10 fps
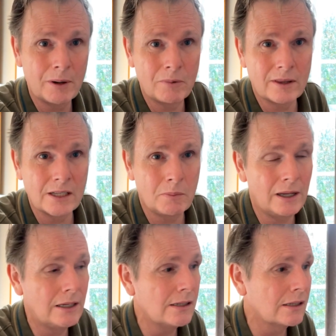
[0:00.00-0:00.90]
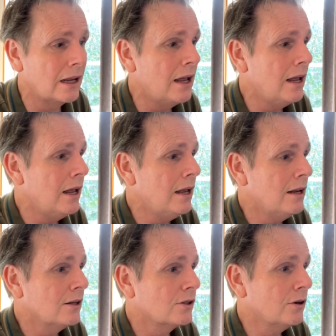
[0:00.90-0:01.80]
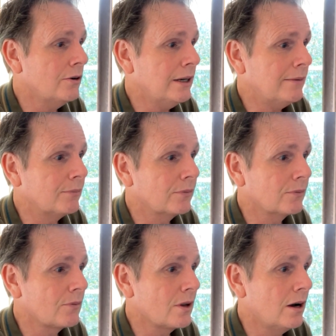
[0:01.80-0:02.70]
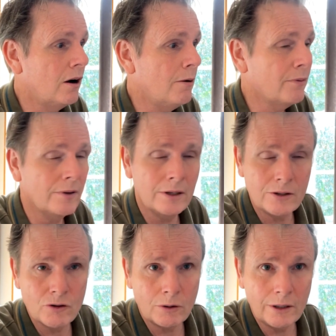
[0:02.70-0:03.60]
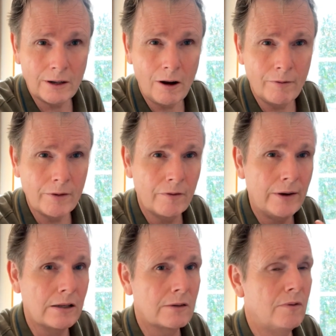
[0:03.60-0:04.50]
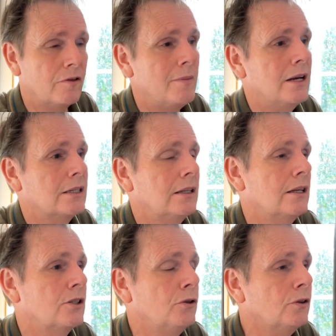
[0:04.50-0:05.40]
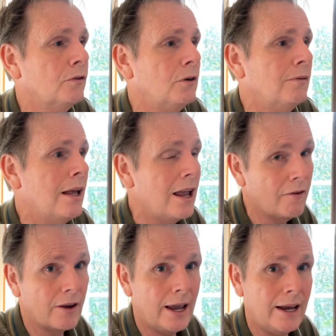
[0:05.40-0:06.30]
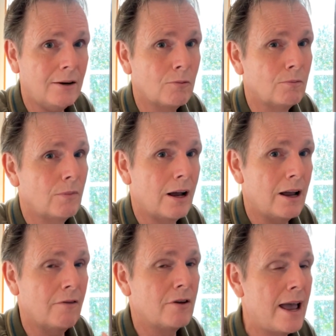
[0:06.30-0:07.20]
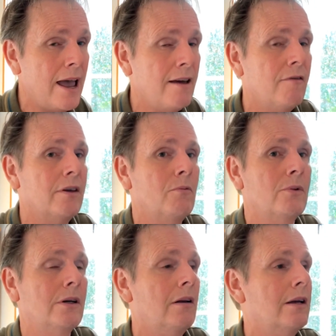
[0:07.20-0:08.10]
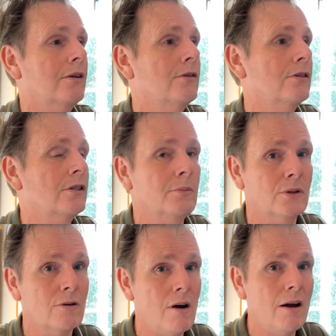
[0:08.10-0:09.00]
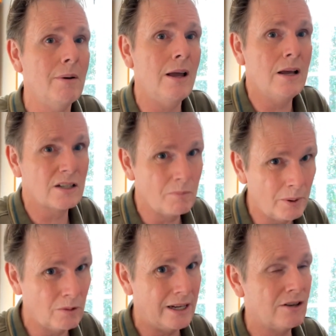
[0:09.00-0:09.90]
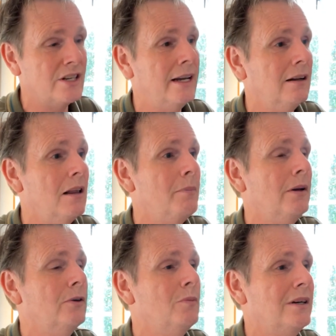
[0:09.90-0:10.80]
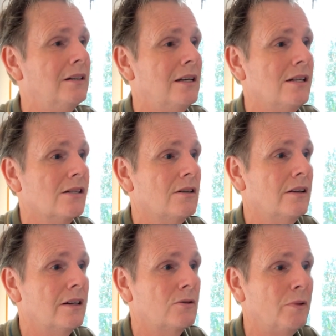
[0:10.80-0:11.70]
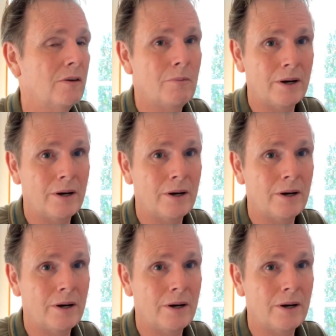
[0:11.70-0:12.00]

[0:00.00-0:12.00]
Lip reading: with these plants. So yeah, hopefully you enjoyed it. Hopefully you found some information that's useful. If you have, then we'd like you to subscribe to build our channel up a little bit, and so that I can